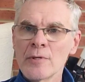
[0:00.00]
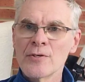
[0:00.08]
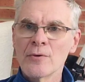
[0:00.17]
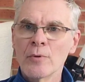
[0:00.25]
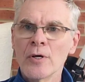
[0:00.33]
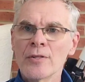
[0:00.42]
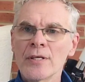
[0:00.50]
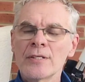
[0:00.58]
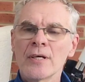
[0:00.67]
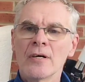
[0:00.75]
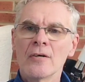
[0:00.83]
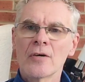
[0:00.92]
is a worthy
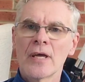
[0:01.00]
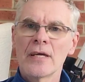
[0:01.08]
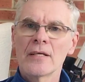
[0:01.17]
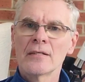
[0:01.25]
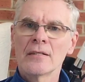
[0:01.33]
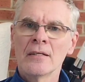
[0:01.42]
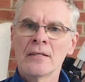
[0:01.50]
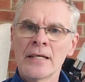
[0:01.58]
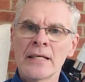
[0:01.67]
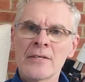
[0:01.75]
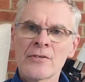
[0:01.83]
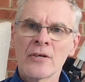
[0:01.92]
target uh,
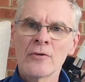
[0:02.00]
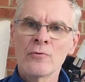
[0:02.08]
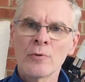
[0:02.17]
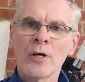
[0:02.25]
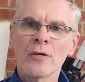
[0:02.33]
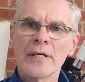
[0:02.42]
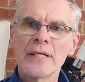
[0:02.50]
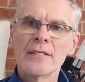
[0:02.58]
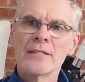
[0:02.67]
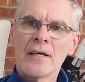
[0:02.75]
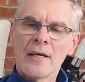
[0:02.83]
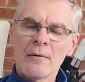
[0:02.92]
in its own
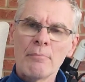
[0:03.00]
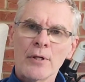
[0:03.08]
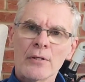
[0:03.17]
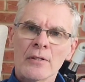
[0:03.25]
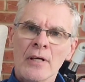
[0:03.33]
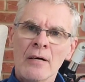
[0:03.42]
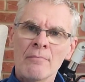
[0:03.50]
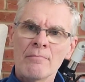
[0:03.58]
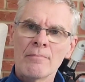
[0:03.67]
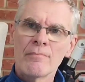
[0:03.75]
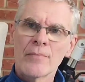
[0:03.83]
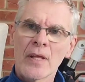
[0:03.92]
right, but
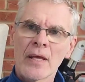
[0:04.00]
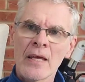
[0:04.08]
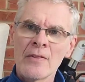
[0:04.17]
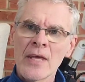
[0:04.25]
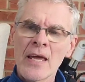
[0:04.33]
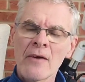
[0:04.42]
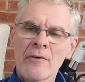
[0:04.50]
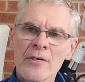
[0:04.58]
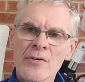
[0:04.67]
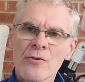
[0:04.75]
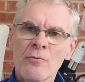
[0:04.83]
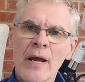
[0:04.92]
um, in the area
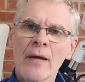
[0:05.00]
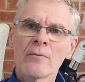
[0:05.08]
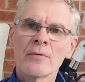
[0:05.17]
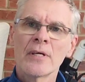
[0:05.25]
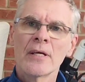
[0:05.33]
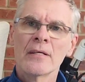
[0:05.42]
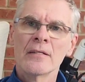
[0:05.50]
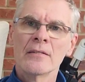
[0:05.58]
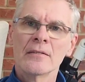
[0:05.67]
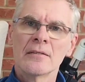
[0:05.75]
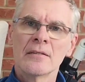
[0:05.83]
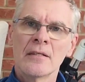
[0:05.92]
surrounding
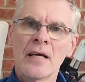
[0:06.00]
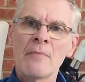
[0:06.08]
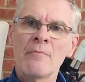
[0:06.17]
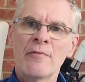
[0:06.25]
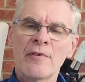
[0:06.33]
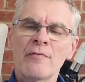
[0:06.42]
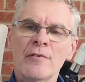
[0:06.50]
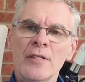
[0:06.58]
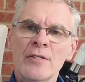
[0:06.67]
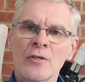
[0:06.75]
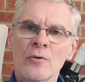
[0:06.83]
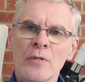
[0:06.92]

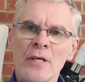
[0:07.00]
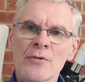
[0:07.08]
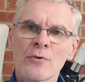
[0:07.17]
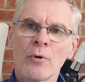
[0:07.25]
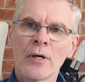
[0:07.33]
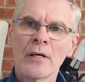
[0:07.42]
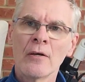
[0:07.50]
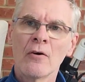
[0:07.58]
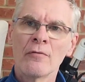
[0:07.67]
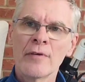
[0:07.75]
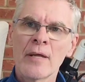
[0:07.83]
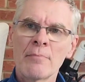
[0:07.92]
M52, there's quite a lot
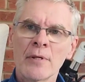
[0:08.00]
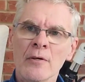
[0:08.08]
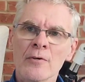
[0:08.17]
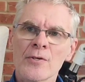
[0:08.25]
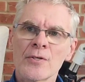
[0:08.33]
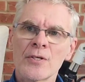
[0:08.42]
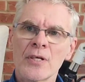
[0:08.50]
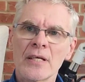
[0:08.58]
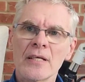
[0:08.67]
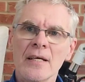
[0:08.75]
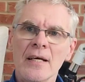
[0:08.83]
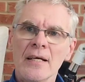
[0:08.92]
of
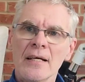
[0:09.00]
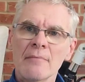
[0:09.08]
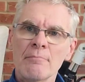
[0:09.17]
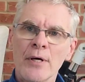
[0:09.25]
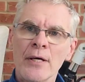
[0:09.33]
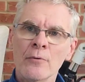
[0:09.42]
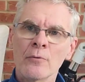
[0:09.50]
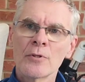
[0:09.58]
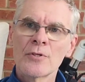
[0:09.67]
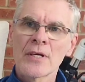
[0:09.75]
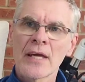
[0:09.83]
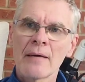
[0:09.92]
nebulosity, but in
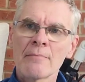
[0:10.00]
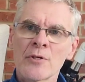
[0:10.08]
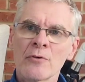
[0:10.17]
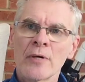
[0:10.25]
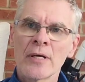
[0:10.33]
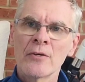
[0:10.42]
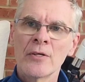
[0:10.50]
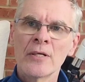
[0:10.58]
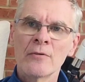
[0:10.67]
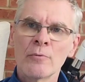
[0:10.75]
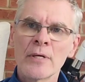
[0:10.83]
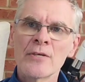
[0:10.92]
order to capture it, you
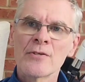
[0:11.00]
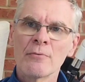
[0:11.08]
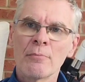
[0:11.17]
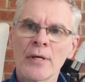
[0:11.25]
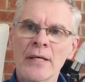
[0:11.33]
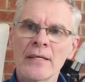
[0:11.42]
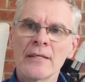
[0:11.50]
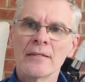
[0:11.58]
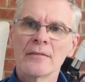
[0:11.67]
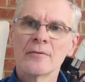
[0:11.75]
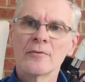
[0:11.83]
need a reasonably